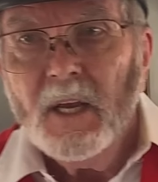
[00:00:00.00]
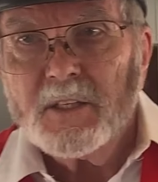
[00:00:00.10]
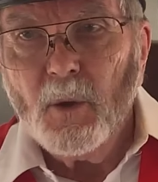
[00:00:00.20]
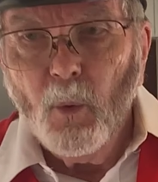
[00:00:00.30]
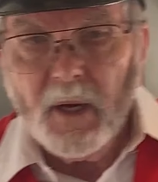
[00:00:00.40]

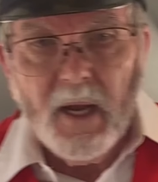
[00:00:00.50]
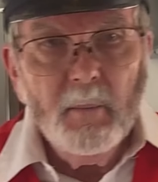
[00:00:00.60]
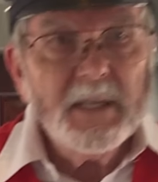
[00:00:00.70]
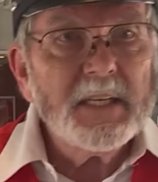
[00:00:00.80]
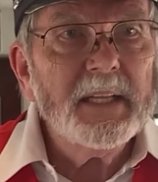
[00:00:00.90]
So we're
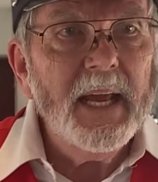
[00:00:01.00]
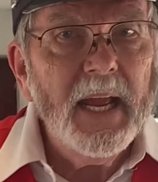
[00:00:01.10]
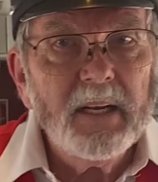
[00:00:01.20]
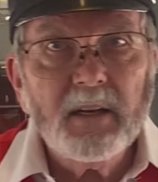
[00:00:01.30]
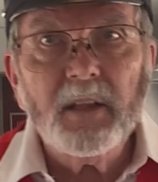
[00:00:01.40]
coming to the
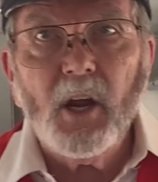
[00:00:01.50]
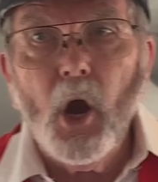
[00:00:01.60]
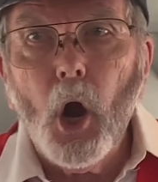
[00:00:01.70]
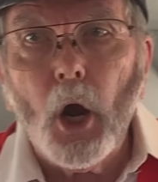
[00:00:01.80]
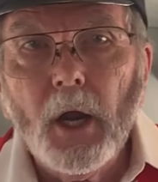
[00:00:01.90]
end of the
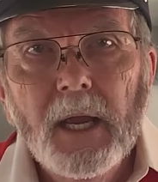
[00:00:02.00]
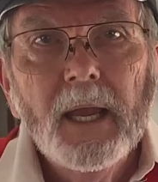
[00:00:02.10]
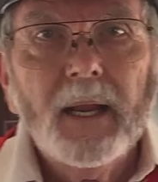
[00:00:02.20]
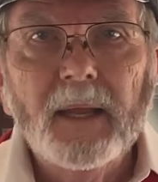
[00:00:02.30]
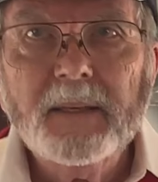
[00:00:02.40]
car,
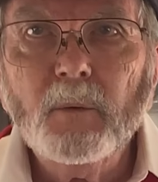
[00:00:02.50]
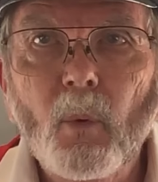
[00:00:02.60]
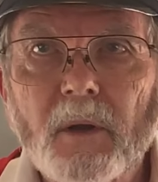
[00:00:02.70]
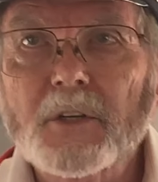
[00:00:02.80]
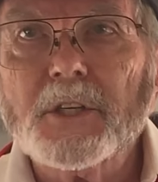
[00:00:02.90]
and I did want to